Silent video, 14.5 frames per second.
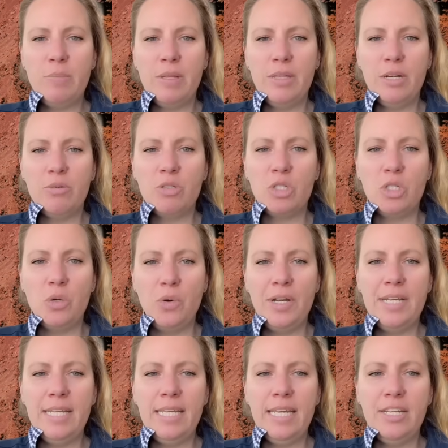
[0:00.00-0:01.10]
but there is no
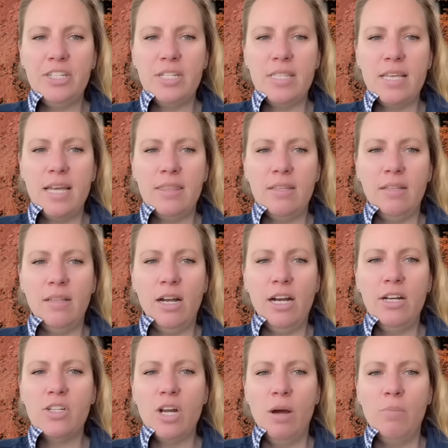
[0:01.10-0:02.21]
indication that the
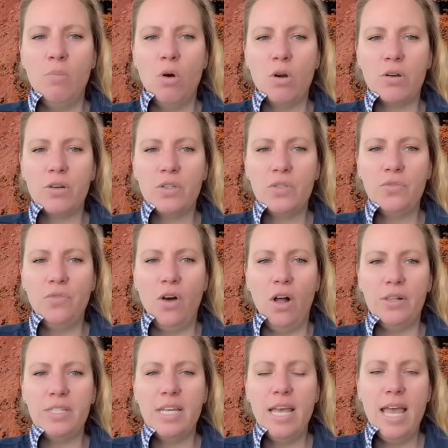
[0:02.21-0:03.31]
large Amorgos
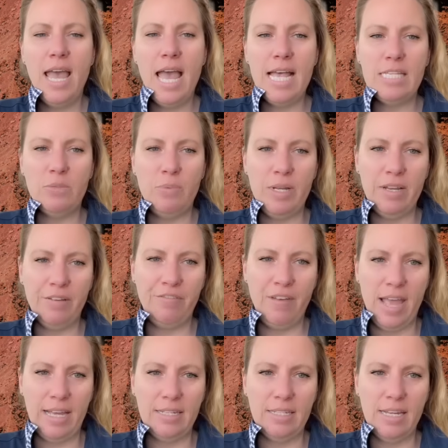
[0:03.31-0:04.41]
fault has been
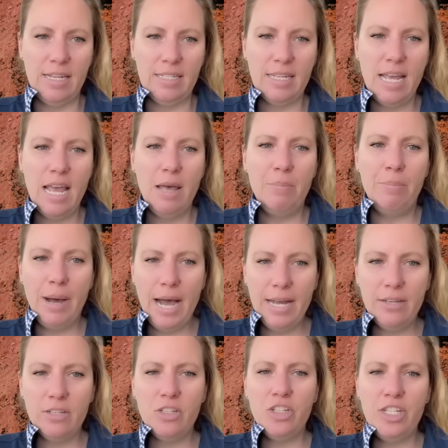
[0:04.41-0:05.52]
affected.
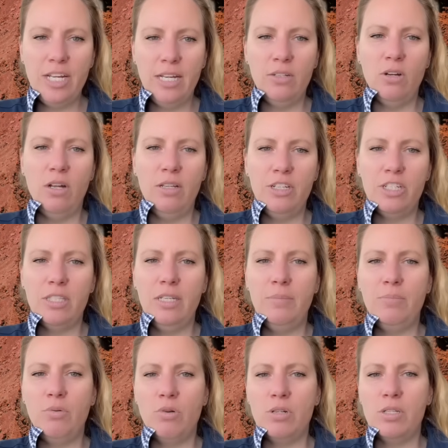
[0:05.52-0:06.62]
But she acknowledged the
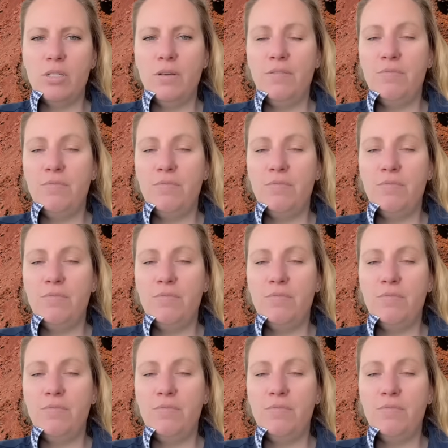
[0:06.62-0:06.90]
importance of